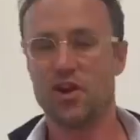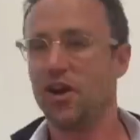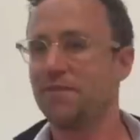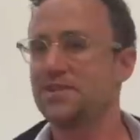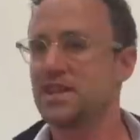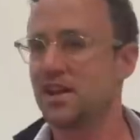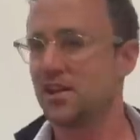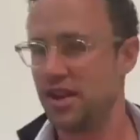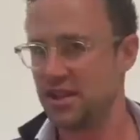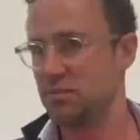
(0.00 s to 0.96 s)
The off
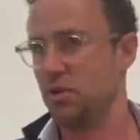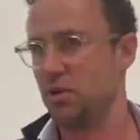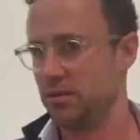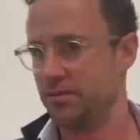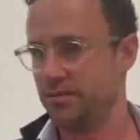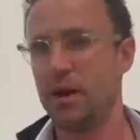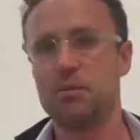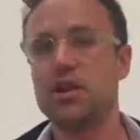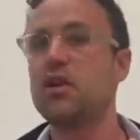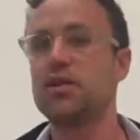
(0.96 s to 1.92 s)
cycle is small,
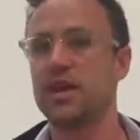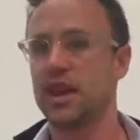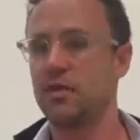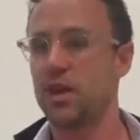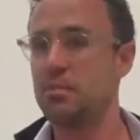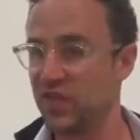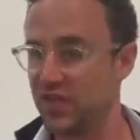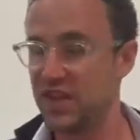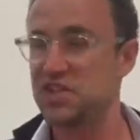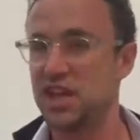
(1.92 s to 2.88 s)
and we know that anyway,
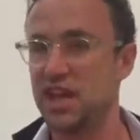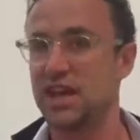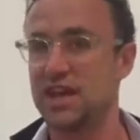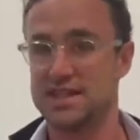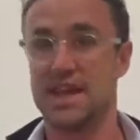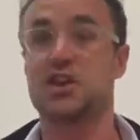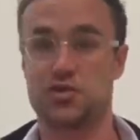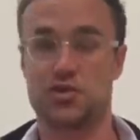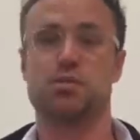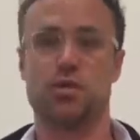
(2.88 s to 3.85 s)
but this year is
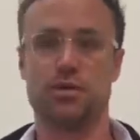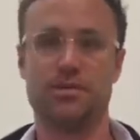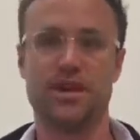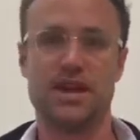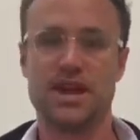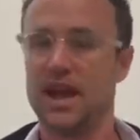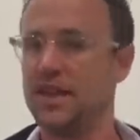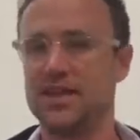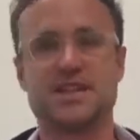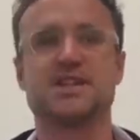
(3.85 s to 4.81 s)
extra small.
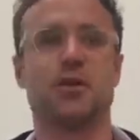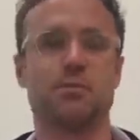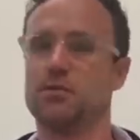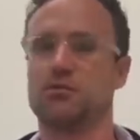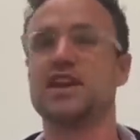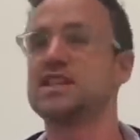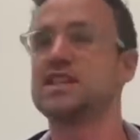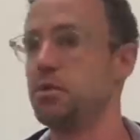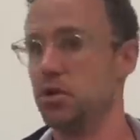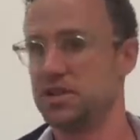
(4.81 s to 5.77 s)
And this has got people really
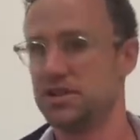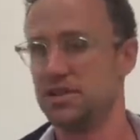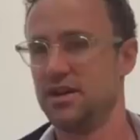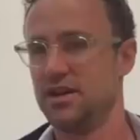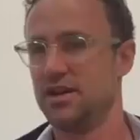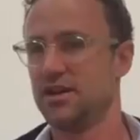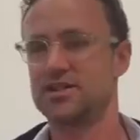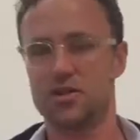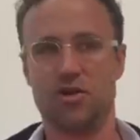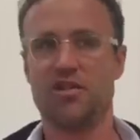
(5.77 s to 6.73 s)
spooked
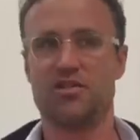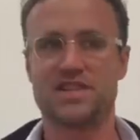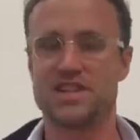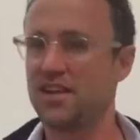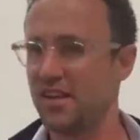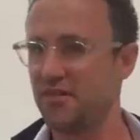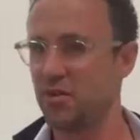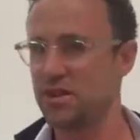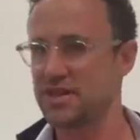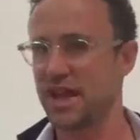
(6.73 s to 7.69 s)
because all of a sudden
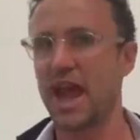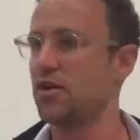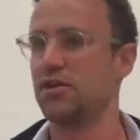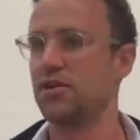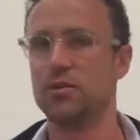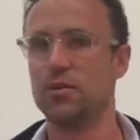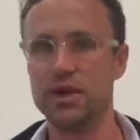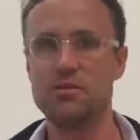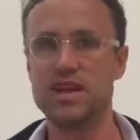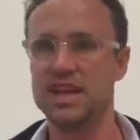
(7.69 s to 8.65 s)
everyone's like, hang on,
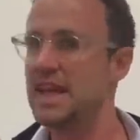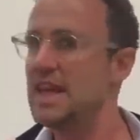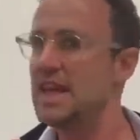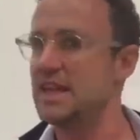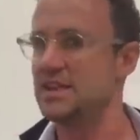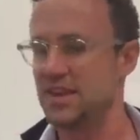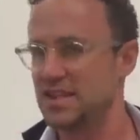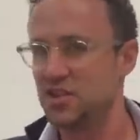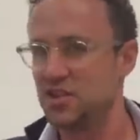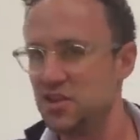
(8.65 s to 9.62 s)
we, we need
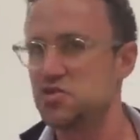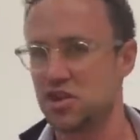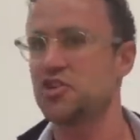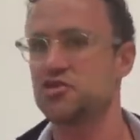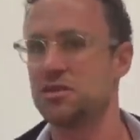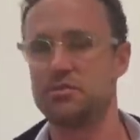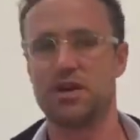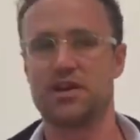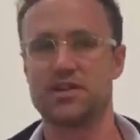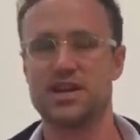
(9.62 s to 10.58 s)
this huge country
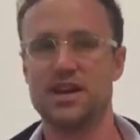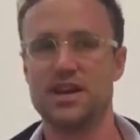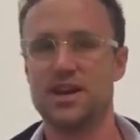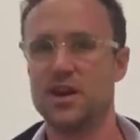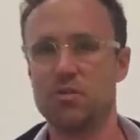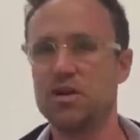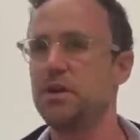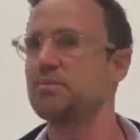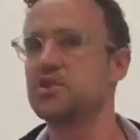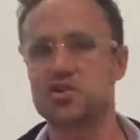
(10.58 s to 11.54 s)
because we've
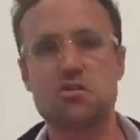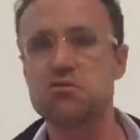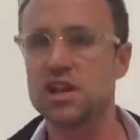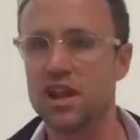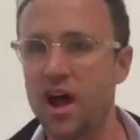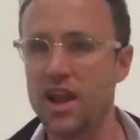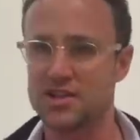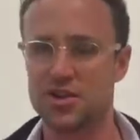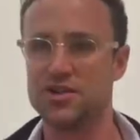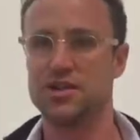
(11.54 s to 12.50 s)
become so
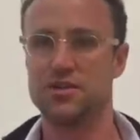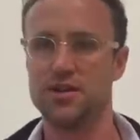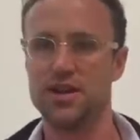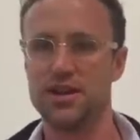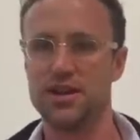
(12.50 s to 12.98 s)
reliant on you.